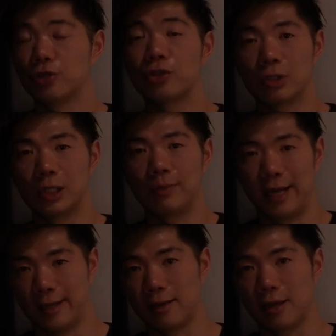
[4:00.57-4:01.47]
sleep
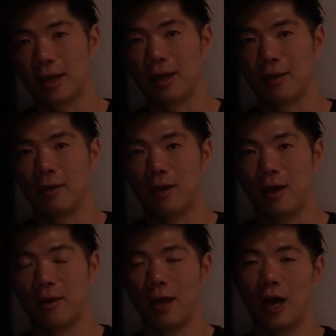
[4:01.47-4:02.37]
I can get
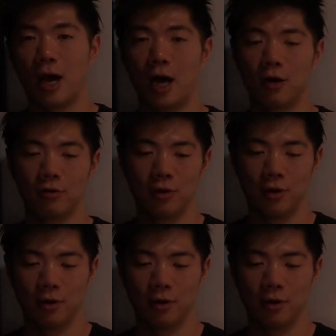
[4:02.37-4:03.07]
and how